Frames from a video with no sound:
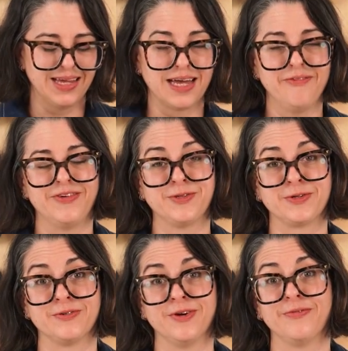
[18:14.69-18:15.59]
get a
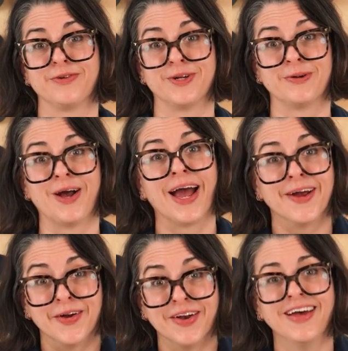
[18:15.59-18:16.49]
filter for your
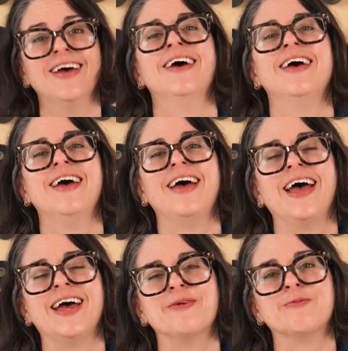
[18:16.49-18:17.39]
iron,
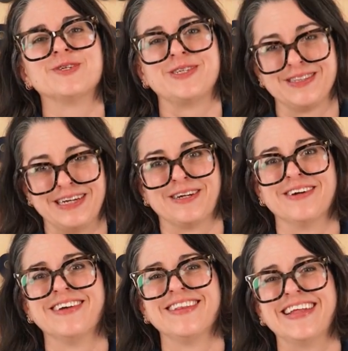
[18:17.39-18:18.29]
and we'll see you
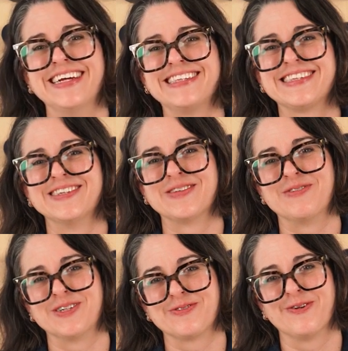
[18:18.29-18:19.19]
later. Thanks so much for